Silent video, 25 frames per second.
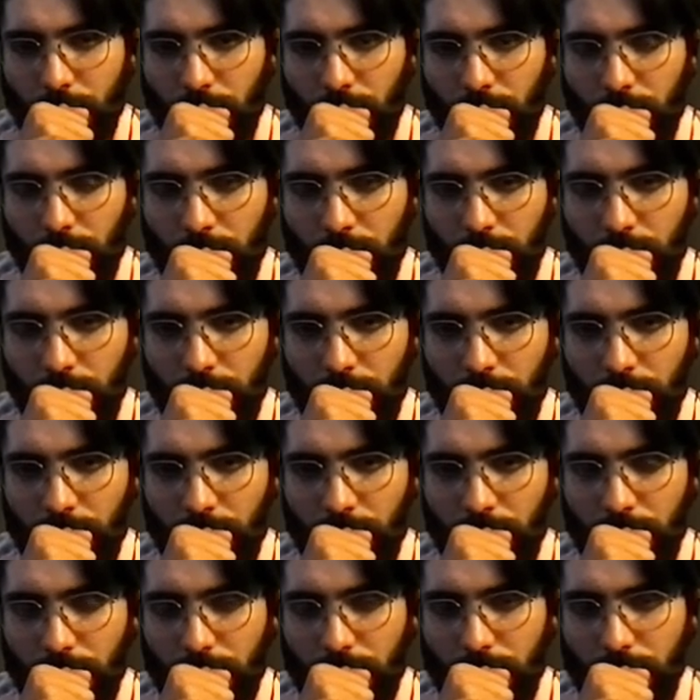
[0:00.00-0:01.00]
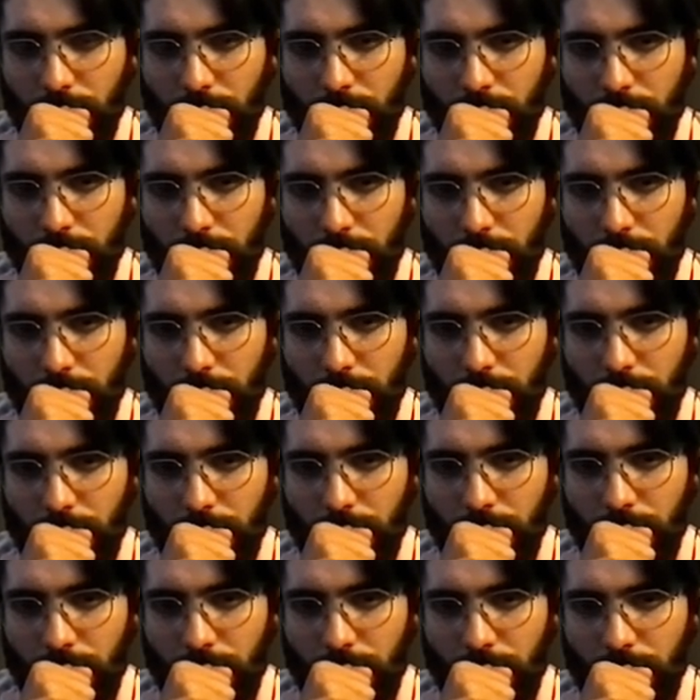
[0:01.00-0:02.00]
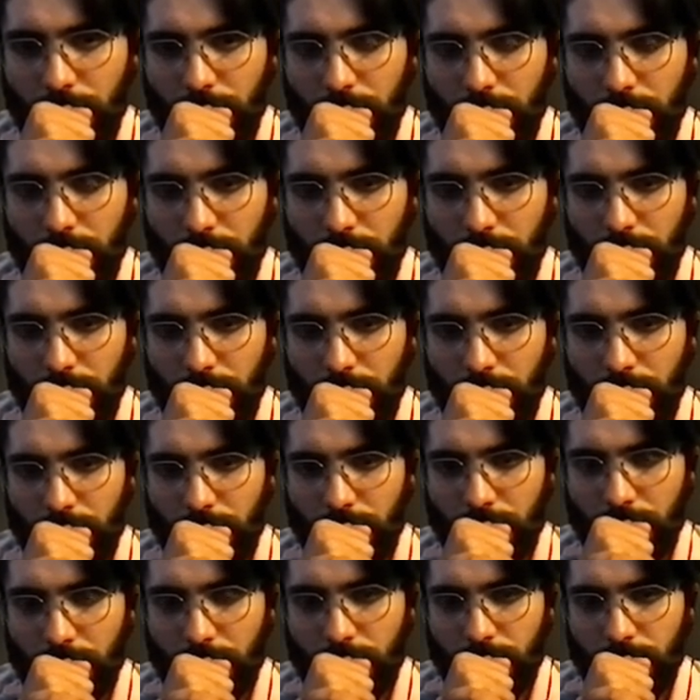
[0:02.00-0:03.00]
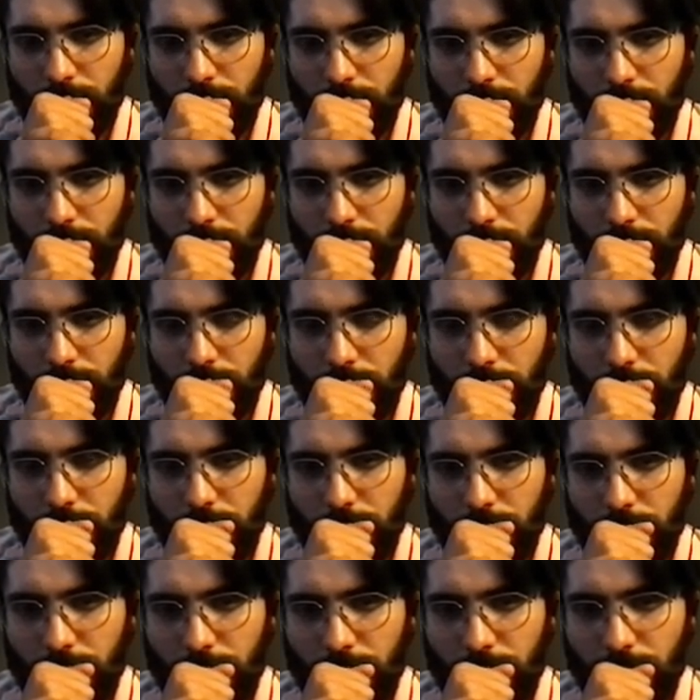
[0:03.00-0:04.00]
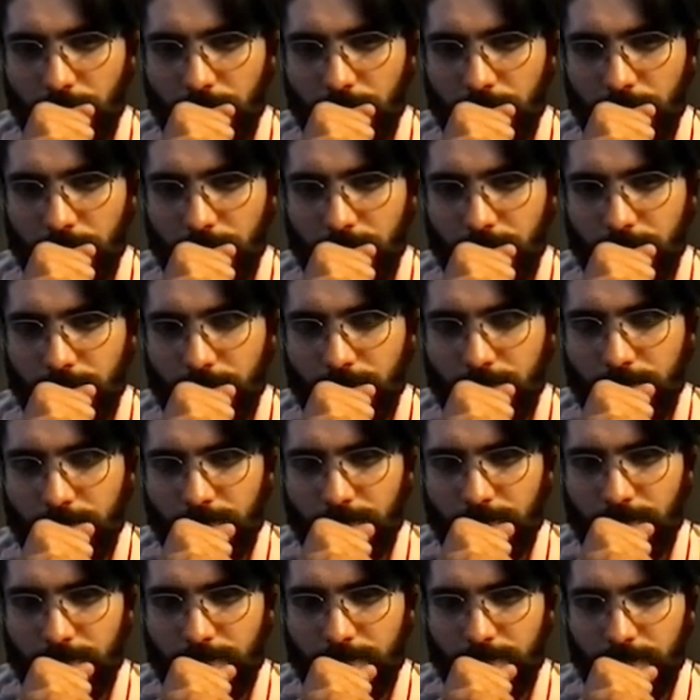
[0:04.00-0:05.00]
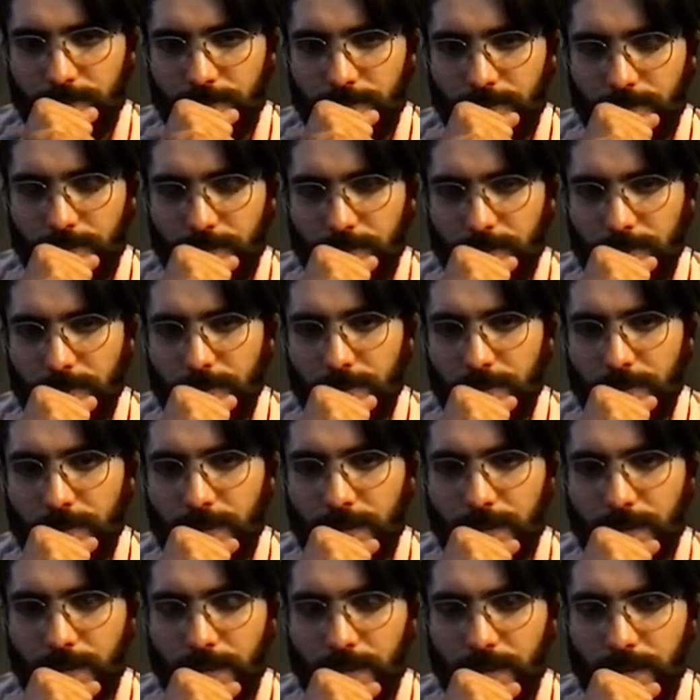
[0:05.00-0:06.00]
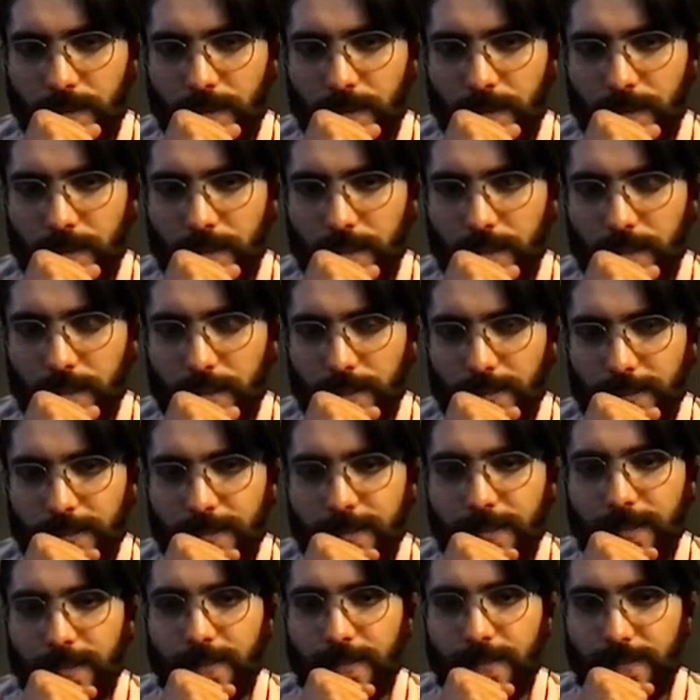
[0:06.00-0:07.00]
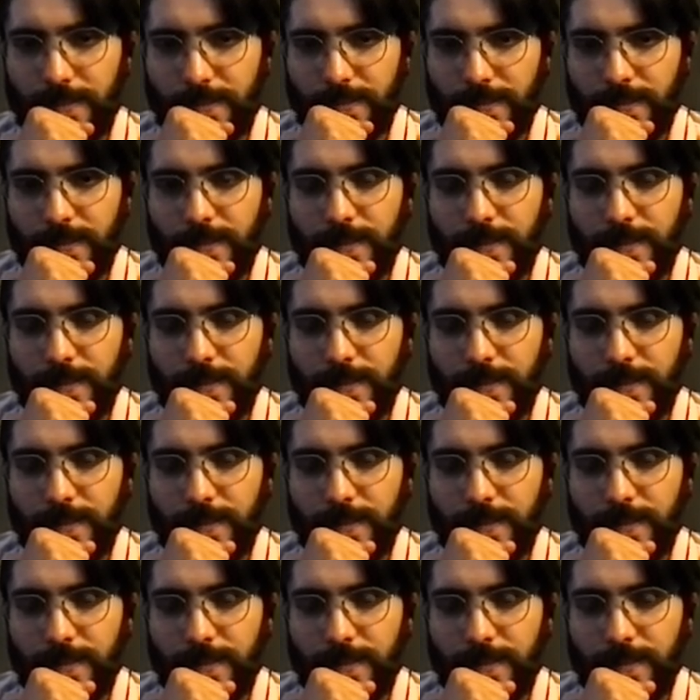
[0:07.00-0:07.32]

[no speech]